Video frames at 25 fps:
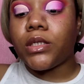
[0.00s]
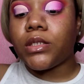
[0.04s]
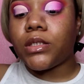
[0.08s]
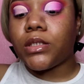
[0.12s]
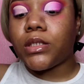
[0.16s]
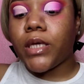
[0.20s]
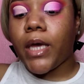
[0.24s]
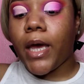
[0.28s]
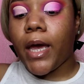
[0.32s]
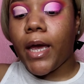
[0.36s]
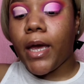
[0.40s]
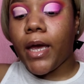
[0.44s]

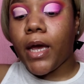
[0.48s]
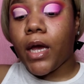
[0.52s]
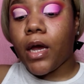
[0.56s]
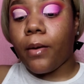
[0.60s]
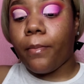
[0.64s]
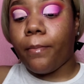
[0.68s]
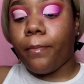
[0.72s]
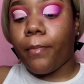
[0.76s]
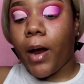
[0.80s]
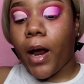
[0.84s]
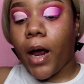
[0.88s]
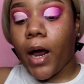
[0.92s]
take
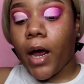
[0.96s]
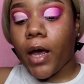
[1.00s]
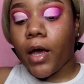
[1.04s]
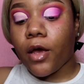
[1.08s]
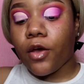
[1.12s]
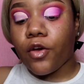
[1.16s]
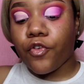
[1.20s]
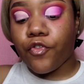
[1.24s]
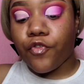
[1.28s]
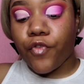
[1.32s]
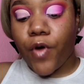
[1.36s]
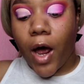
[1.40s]

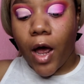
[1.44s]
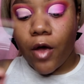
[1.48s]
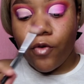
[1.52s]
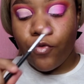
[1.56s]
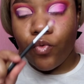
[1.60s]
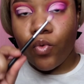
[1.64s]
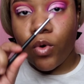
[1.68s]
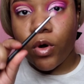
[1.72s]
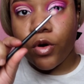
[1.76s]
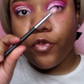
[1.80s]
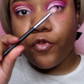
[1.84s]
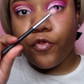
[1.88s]
my
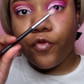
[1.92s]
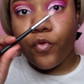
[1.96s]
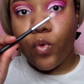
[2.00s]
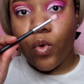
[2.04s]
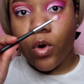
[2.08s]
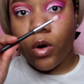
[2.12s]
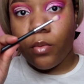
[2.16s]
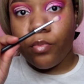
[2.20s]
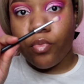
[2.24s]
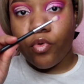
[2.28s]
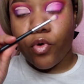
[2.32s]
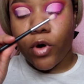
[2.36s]

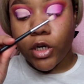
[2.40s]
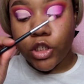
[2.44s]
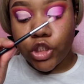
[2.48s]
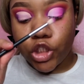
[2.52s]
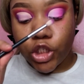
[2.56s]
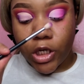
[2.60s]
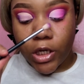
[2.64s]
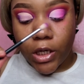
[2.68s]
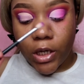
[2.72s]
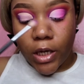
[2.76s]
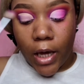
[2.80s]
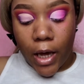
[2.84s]
514 brush
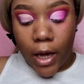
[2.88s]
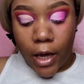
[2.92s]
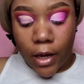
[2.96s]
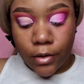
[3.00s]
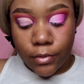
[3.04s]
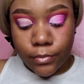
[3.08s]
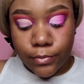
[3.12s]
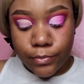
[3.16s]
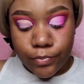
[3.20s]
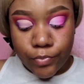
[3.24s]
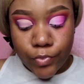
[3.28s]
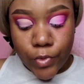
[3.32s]

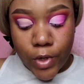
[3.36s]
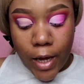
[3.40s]
again,